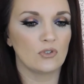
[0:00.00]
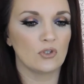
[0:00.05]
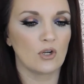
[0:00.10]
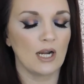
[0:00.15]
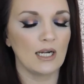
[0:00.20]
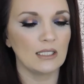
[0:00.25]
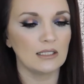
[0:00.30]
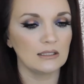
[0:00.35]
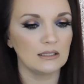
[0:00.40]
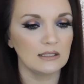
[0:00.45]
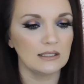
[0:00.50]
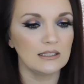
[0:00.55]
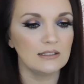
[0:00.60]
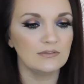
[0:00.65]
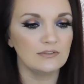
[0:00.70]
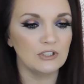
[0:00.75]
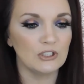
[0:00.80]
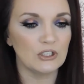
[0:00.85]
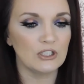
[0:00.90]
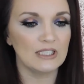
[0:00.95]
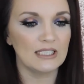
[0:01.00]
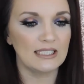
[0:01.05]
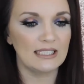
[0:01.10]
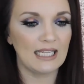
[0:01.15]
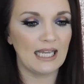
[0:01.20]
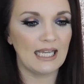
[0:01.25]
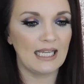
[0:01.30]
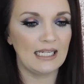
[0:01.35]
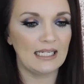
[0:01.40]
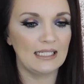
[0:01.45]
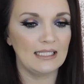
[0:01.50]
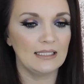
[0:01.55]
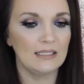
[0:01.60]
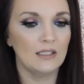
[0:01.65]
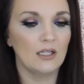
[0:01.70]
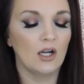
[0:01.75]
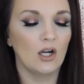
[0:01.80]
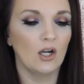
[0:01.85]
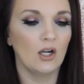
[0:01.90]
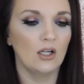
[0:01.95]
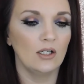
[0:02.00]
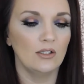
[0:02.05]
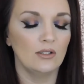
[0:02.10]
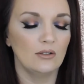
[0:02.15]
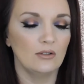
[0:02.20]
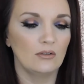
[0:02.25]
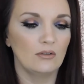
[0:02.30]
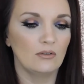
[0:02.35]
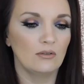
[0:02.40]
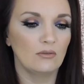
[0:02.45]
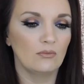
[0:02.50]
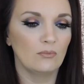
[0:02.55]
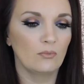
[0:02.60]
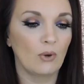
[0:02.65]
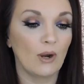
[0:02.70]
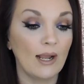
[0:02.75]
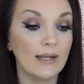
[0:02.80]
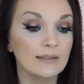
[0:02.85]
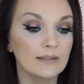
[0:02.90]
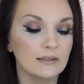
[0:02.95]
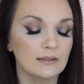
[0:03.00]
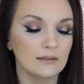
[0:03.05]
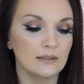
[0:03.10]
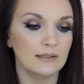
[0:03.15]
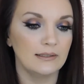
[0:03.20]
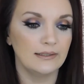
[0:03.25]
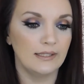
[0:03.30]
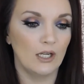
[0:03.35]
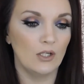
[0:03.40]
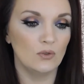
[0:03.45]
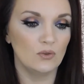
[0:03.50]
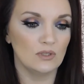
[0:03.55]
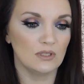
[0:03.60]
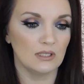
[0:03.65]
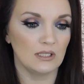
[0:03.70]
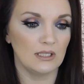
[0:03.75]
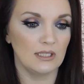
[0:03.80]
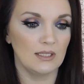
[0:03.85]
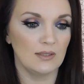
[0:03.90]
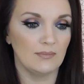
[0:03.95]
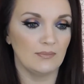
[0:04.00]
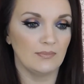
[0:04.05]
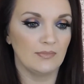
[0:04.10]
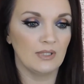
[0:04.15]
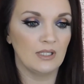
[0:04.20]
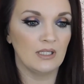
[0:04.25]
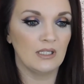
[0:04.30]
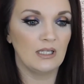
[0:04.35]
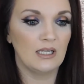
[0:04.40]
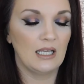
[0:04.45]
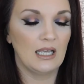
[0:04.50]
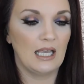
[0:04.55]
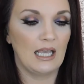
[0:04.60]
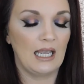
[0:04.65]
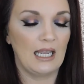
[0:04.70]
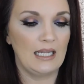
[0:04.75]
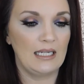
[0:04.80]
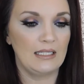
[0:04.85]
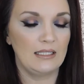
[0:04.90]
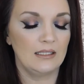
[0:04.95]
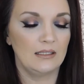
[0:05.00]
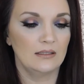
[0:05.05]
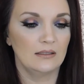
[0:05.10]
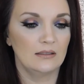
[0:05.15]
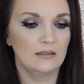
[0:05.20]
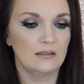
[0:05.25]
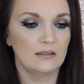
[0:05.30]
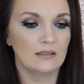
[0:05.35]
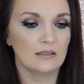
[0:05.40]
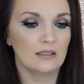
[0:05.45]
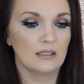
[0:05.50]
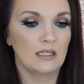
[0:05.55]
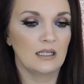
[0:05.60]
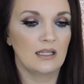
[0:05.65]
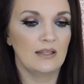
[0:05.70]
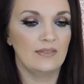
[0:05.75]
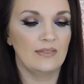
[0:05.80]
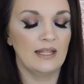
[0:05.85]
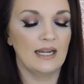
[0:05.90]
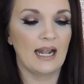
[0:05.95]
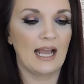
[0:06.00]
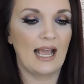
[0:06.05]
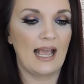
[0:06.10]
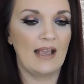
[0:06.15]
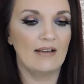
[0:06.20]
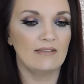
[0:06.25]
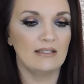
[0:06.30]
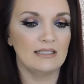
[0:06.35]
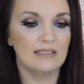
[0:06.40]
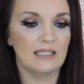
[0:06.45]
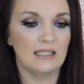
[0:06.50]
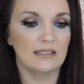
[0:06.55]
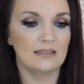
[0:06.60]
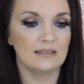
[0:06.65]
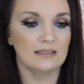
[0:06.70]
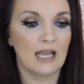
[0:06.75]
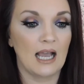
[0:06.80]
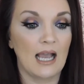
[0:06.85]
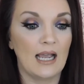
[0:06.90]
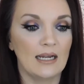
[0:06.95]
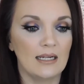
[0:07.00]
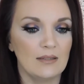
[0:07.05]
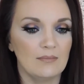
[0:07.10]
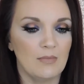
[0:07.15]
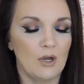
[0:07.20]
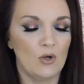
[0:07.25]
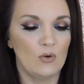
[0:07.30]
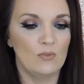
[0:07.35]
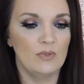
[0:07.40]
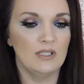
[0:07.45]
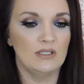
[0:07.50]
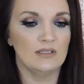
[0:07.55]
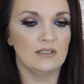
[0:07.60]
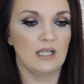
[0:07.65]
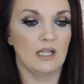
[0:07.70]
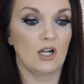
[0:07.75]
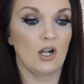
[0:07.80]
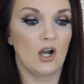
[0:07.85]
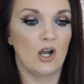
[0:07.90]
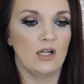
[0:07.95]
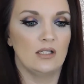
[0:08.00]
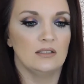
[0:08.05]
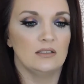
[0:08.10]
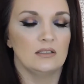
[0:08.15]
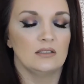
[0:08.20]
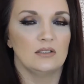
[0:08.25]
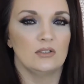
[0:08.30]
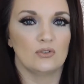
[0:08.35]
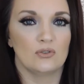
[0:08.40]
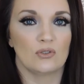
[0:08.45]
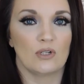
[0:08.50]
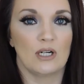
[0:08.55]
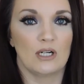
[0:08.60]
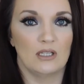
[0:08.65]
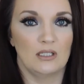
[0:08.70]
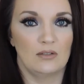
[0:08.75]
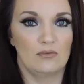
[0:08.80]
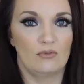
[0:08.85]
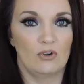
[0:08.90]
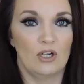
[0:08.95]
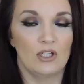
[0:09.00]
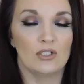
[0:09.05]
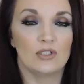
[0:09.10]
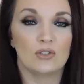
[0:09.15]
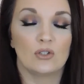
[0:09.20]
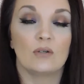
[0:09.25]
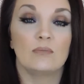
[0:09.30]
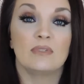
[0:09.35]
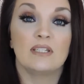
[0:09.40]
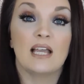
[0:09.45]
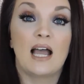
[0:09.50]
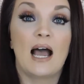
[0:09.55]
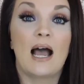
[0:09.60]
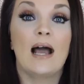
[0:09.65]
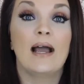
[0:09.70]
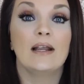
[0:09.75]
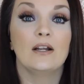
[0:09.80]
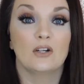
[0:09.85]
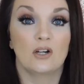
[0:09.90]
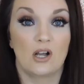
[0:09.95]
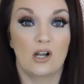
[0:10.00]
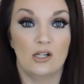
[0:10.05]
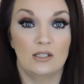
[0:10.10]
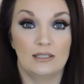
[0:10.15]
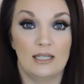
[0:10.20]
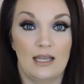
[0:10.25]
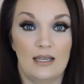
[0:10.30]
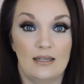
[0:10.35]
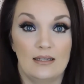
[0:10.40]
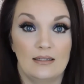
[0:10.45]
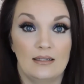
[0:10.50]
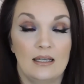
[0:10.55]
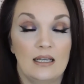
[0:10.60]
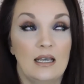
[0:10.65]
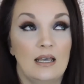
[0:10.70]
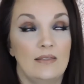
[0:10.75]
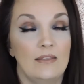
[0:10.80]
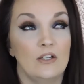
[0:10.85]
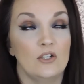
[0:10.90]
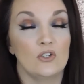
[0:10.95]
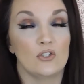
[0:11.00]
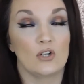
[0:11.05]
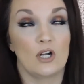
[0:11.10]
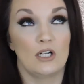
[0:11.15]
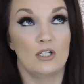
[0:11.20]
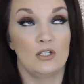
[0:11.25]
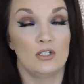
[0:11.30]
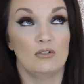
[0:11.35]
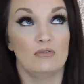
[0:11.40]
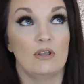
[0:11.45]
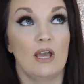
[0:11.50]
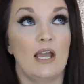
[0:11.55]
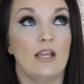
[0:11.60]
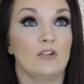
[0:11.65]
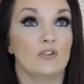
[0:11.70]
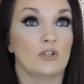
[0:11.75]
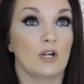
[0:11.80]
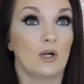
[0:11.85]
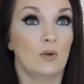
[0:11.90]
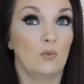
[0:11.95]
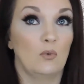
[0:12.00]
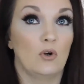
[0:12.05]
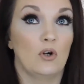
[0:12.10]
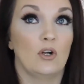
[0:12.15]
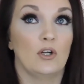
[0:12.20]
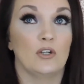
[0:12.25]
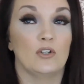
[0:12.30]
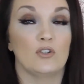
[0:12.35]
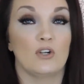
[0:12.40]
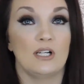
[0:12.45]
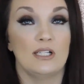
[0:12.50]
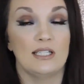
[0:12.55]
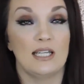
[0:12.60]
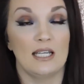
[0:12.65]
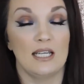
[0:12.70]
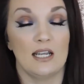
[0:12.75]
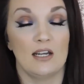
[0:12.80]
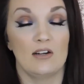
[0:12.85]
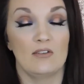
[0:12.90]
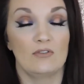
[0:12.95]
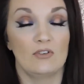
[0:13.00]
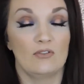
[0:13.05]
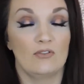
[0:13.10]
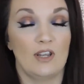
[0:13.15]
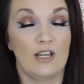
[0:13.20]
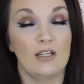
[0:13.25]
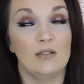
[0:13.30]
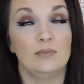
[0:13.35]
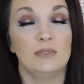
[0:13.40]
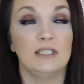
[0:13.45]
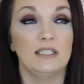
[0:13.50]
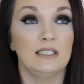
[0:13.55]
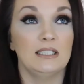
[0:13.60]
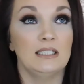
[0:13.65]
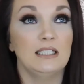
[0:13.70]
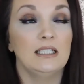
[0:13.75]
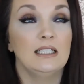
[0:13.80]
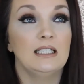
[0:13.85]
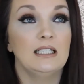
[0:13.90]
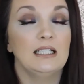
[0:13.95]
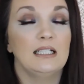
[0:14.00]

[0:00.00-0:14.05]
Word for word: trying to live during the day on practically no sleep and then I have these anxiety moments that cause this adrenaline rush, so I'm tired all day. And then you're trying to do that, you're trying to work, you're trying to take care of your family,